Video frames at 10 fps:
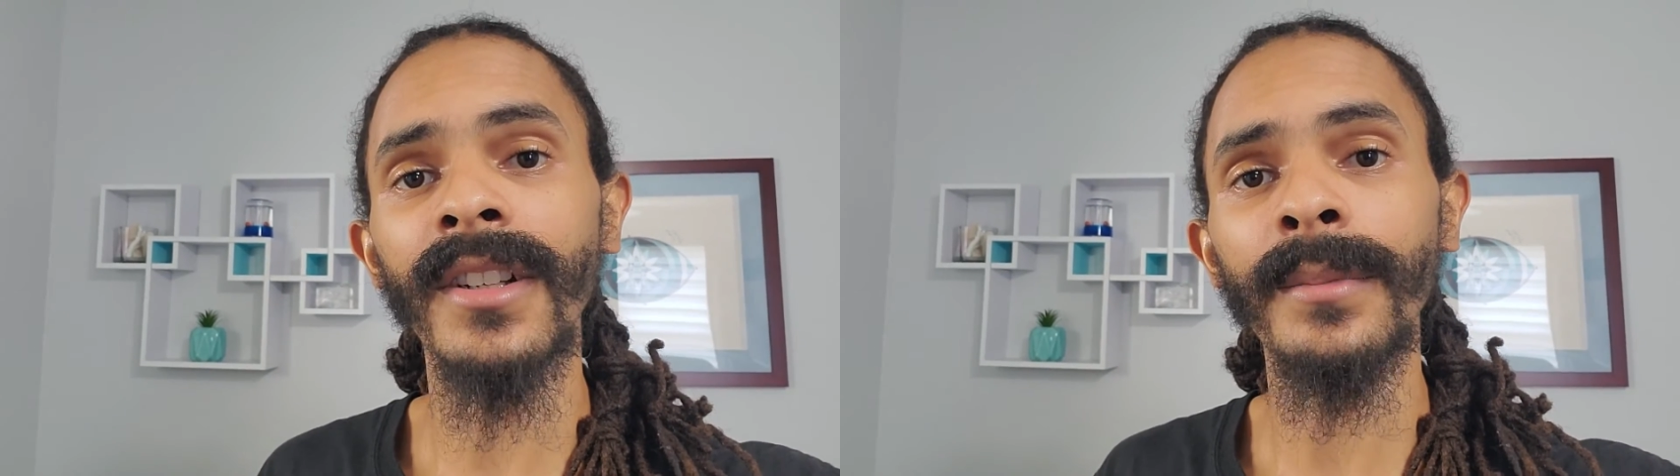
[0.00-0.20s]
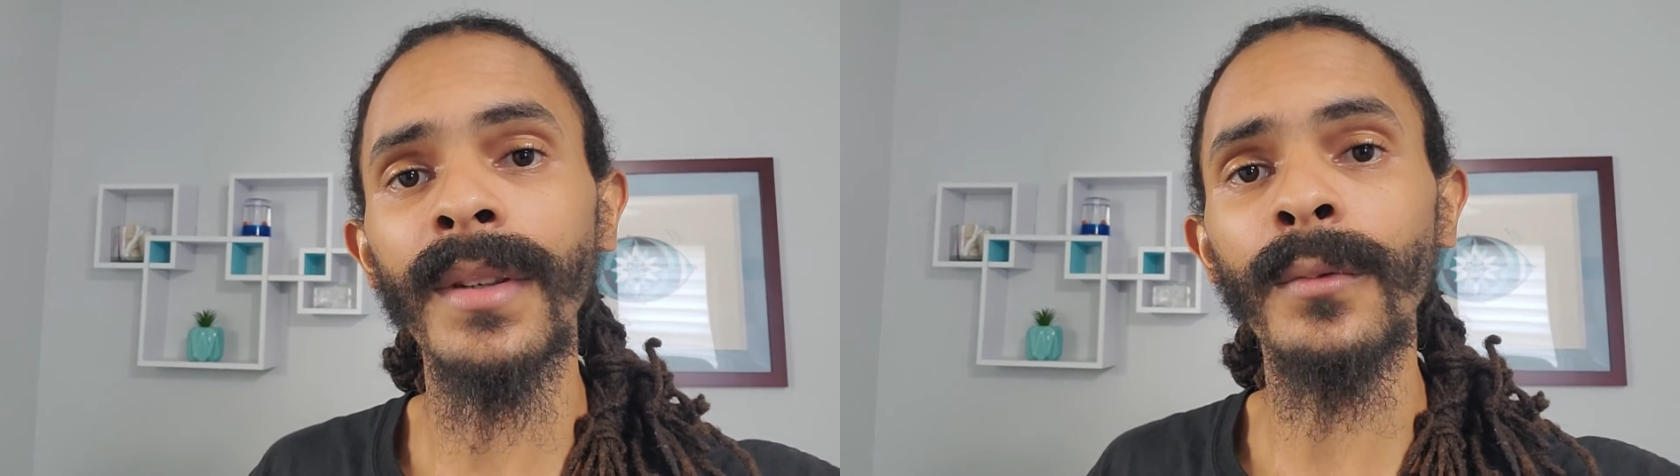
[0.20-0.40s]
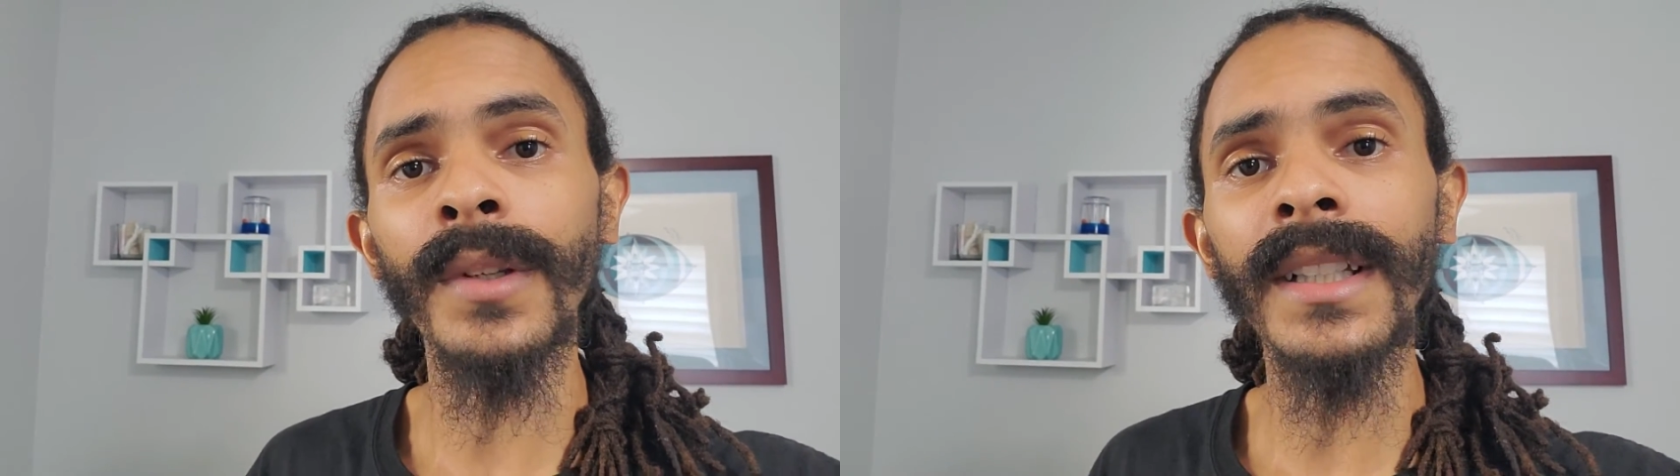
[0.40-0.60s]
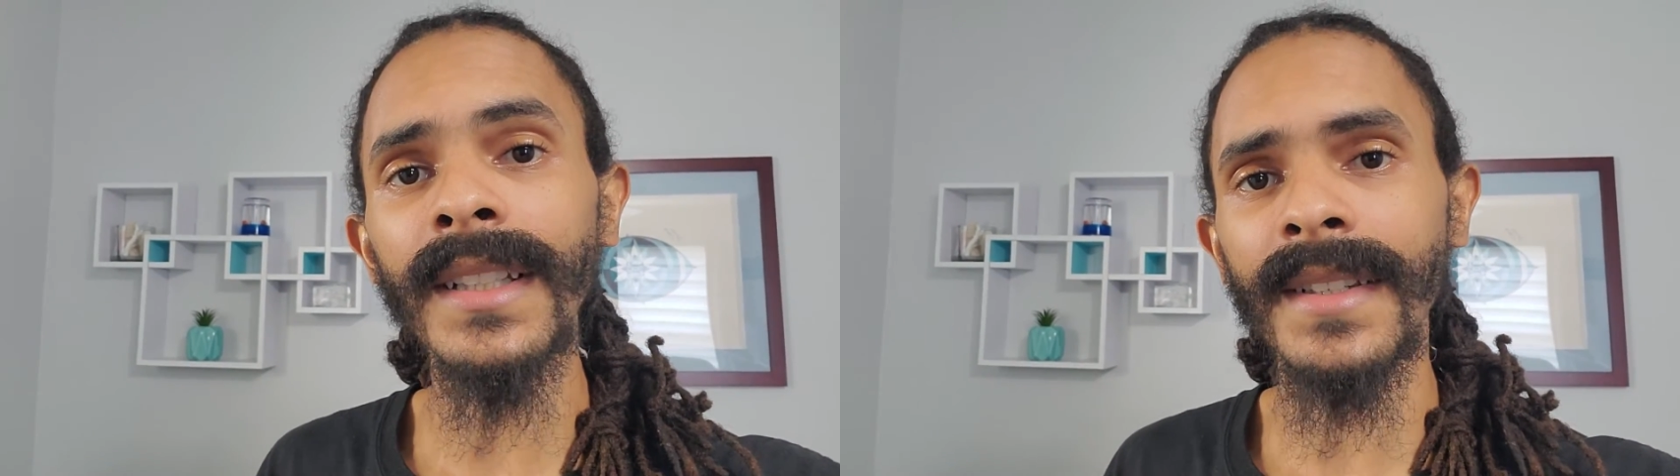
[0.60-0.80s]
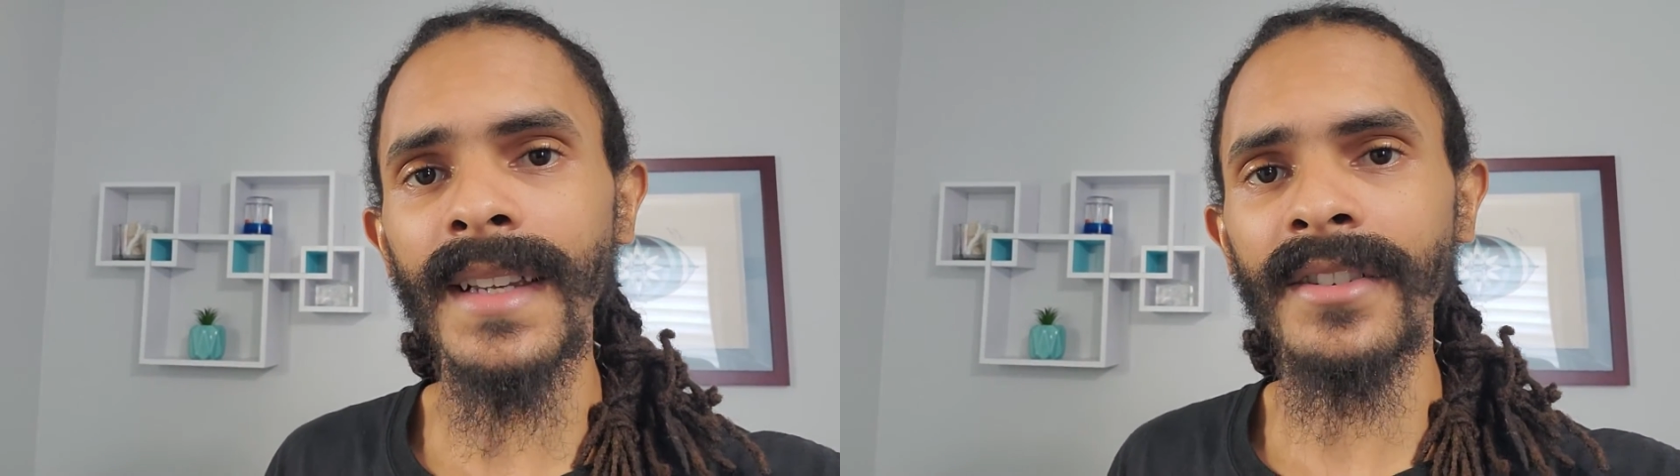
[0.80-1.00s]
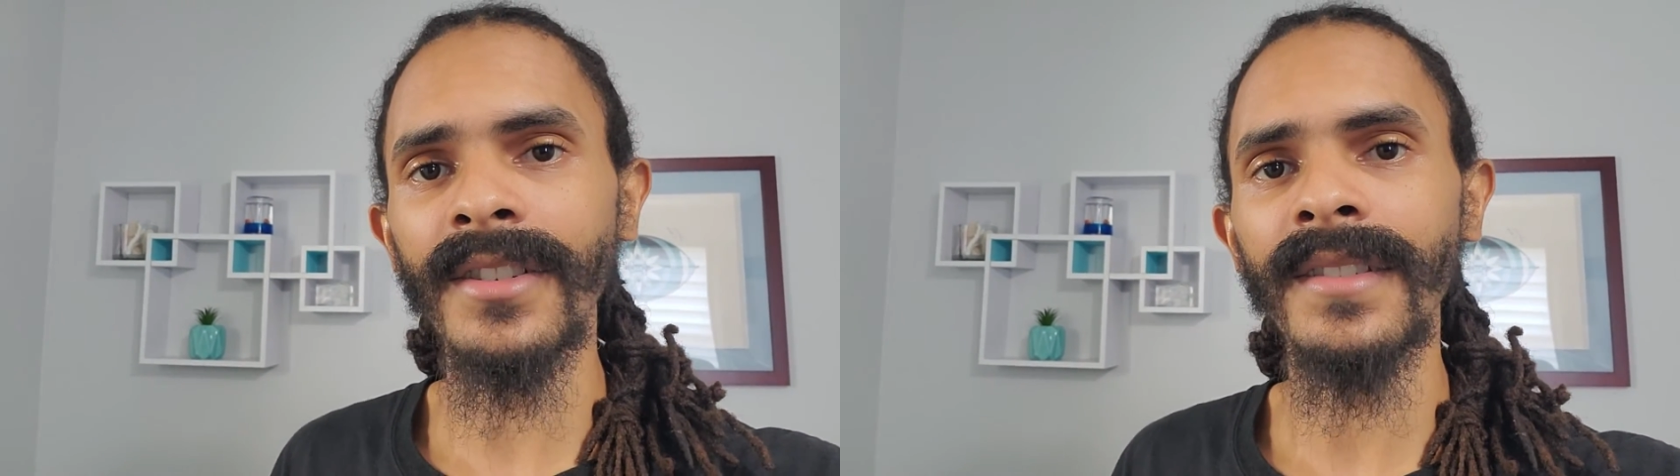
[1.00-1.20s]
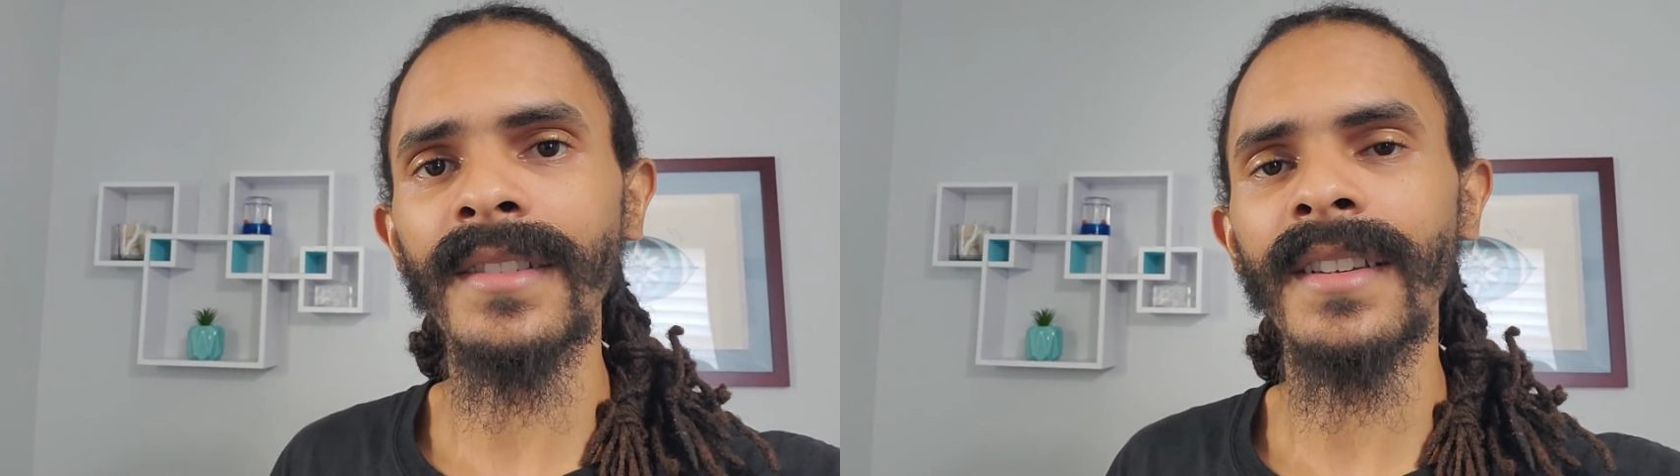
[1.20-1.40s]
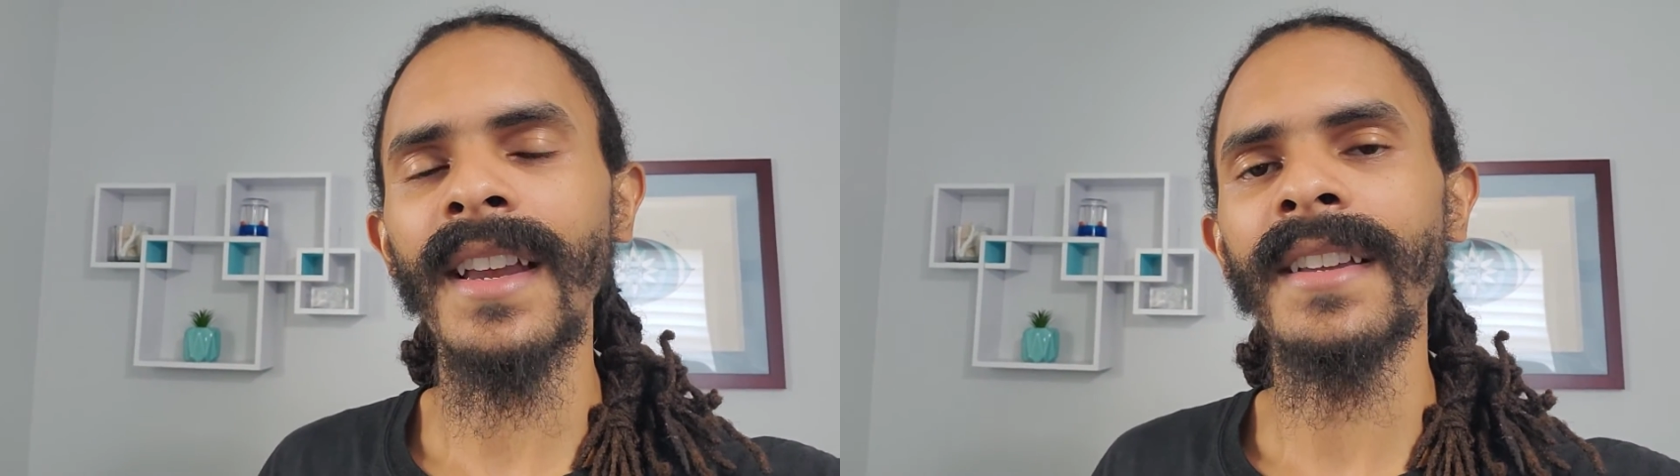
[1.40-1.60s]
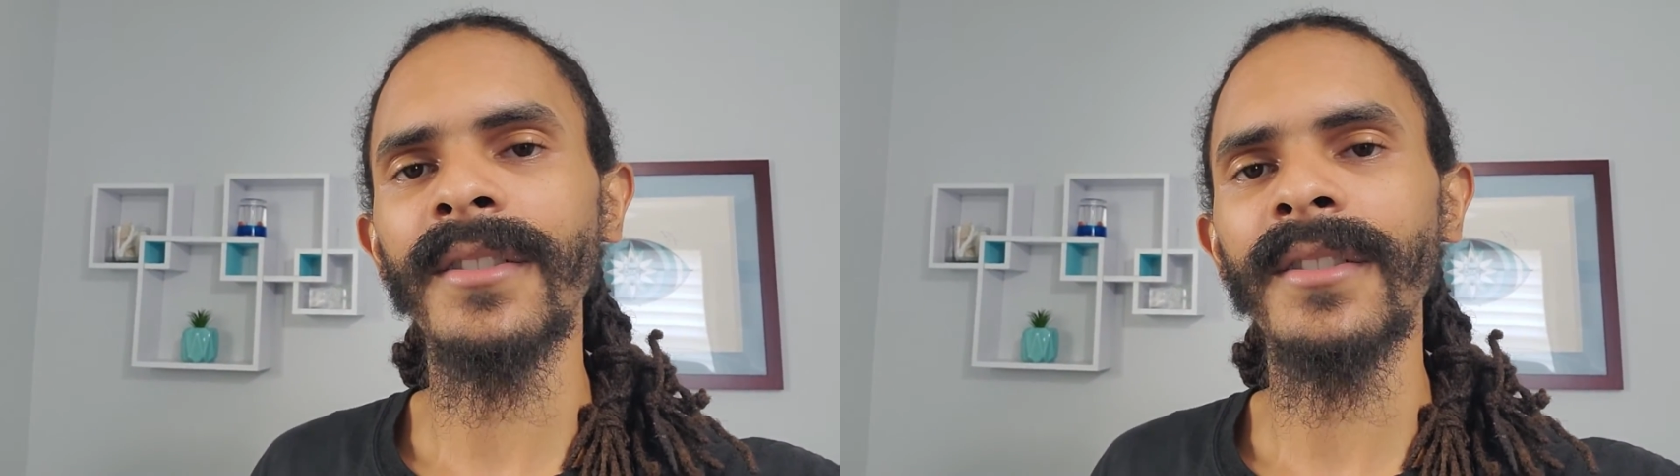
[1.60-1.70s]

going to be weekly sessions,